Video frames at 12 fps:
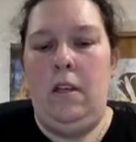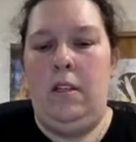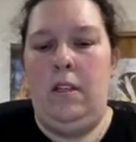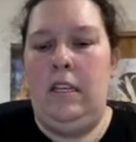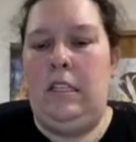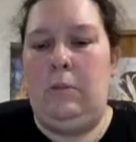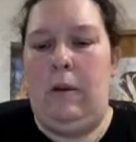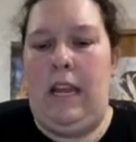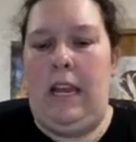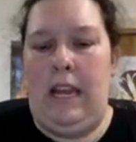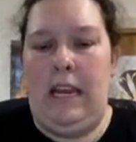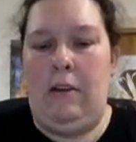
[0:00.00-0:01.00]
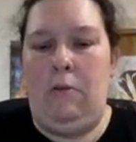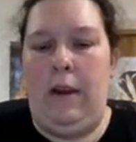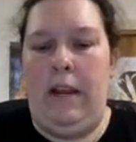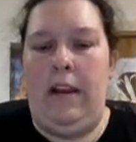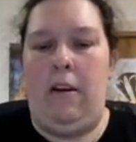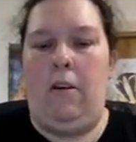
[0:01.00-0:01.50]
this week
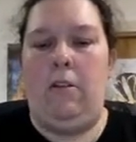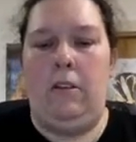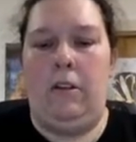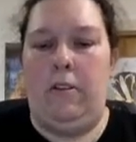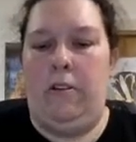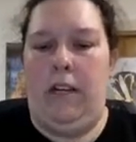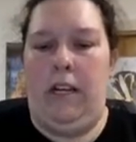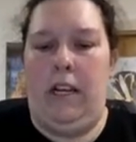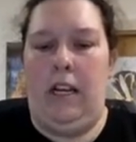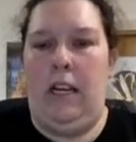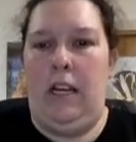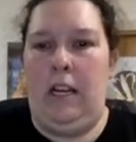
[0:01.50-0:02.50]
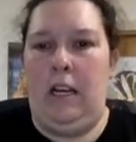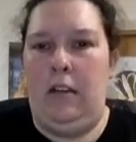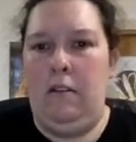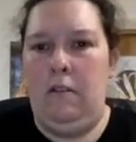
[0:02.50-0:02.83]
we are learning.